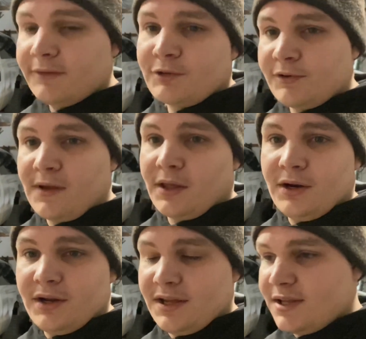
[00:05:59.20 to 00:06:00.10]

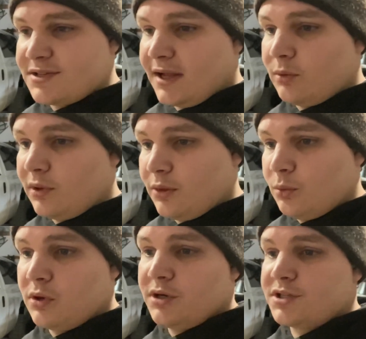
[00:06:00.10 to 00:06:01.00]
failure is like one of the
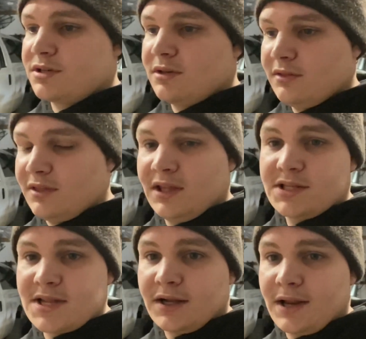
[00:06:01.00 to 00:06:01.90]
worst
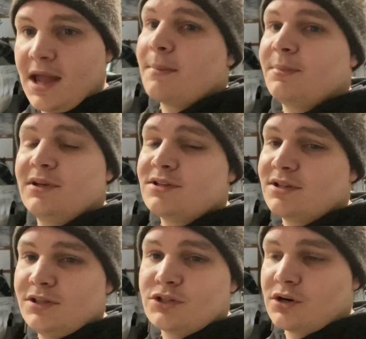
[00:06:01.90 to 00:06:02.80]
things that could happen to
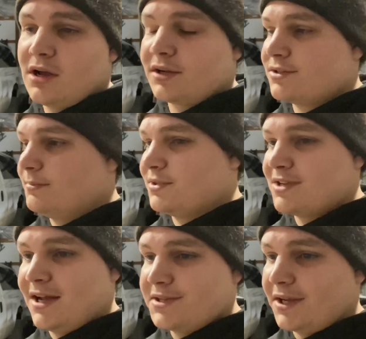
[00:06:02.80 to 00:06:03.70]
these trucks,
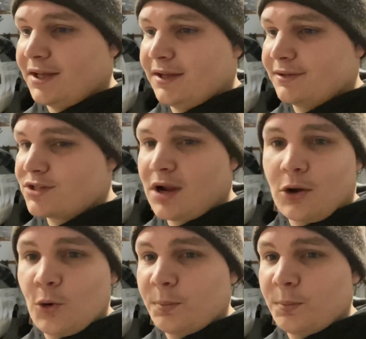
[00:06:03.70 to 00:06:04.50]
besides like a stuck open